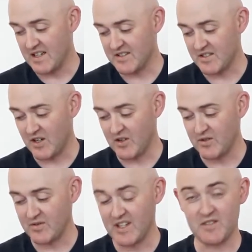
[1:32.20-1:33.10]
So
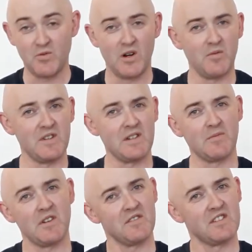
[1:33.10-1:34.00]
that's why we
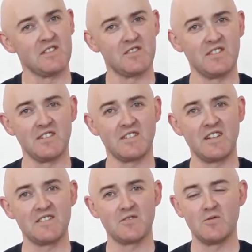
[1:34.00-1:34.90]
sometimes teach it in a
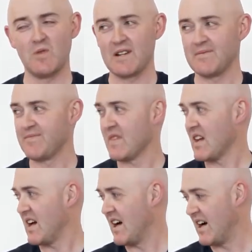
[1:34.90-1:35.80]
classical way.
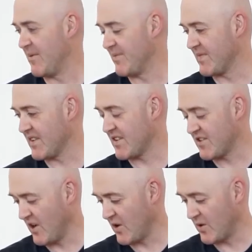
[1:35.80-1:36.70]

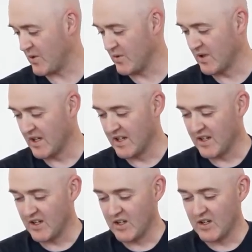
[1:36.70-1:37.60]
So,
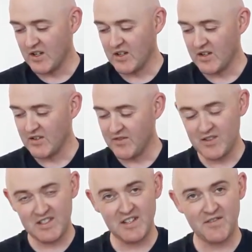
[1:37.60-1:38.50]

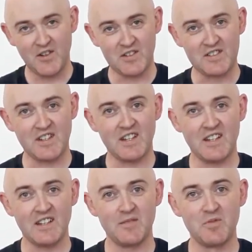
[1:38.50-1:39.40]
first things first,
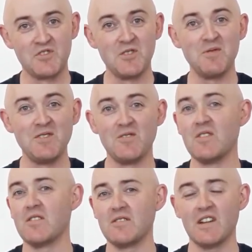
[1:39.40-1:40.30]
presuming you
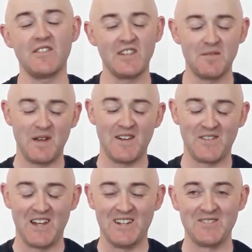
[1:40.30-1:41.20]
know nothing
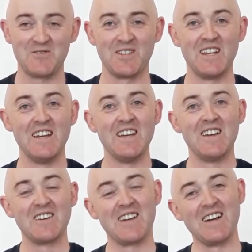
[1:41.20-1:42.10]
about the 100,
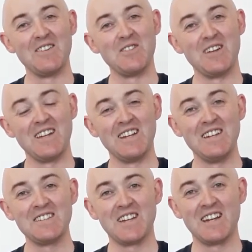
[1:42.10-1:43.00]
okay, it
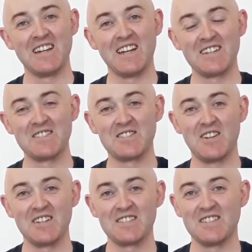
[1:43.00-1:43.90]
is an
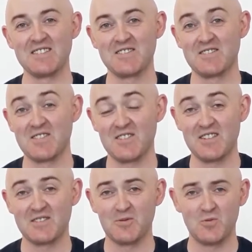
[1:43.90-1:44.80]
exercise that is
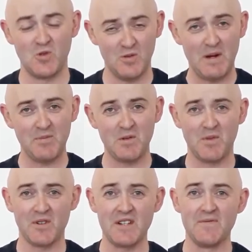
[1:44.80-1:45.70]
designed to warm up your
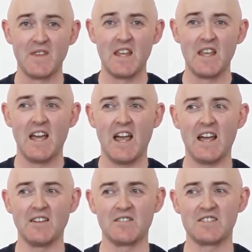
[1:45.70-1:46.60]
body
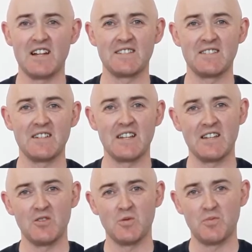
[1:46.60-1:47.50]
and start to
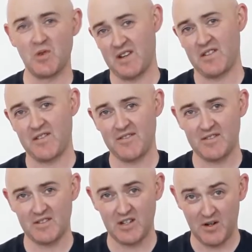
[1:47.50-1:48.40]
get your breath
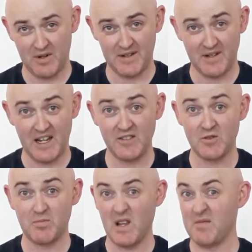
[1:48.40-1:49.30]
going and
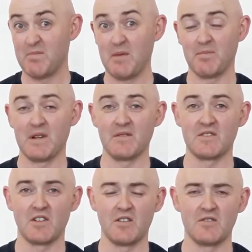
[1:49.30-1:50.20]
your blood pumping.
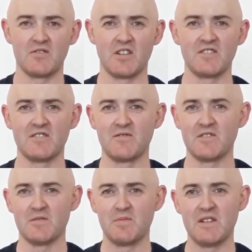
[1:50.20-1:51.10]
So Joseph
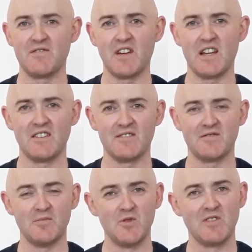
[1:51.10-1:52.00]
was a big fan of
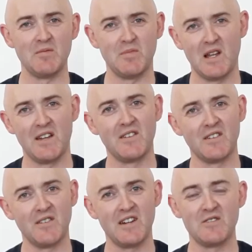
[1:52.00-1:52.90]
moving blood
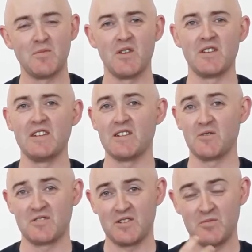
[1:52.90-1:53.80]
around your body and
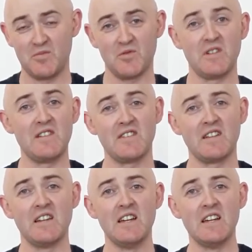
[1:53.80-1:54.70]
also
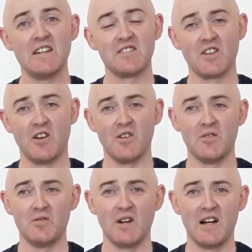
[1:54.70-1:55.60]
breathing.
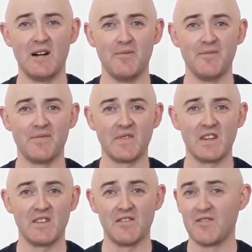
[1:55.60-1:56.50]
So
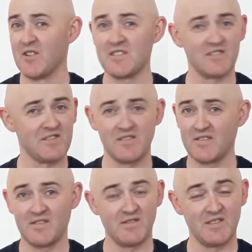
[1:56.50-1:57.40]
the first
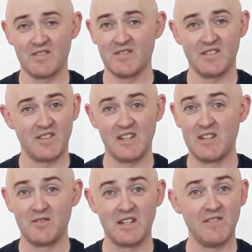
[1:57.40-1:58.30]
thing
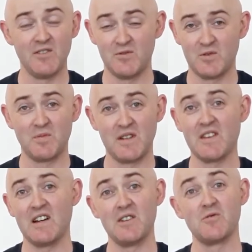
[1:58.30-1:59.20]
he would give you would be
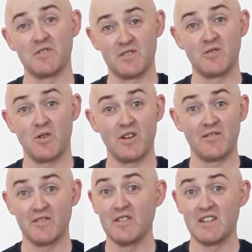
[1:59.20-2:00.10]
the 100 quite
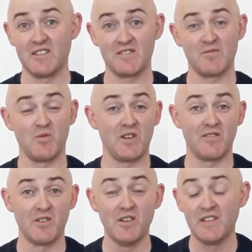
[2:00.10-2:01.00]
often, is what
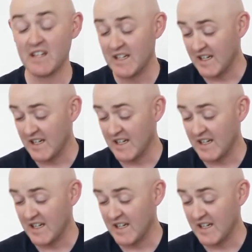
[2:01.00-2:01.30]
I've heard.